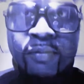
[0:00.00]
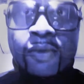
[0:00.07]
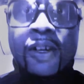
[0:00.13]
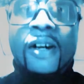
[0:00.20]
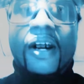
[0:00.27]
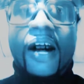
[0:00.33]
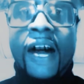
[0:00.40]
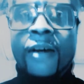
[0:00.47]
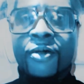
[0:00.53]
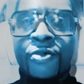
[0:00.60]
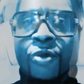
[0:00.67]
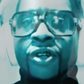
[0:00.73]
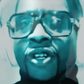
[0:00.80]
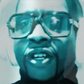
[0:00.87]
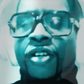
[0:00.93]
I was
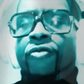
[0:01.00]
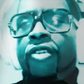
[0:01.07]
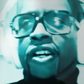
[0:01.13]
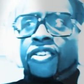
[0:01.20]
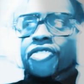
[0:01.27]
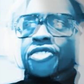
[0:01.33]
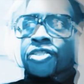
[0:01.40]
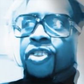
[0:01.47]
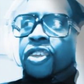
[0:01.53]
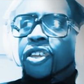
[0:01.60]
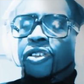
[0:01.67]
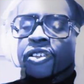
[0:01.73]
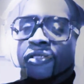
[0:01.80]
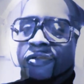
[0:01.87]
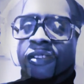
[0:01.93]
working in a record store
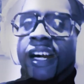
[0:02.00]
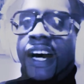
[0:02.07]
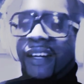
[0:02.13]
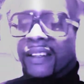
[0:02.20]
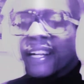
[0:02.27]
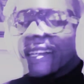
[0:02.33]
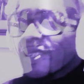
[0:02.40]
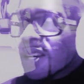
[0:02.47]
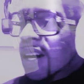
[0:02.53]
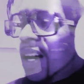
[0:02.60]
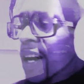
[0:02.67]
at that time,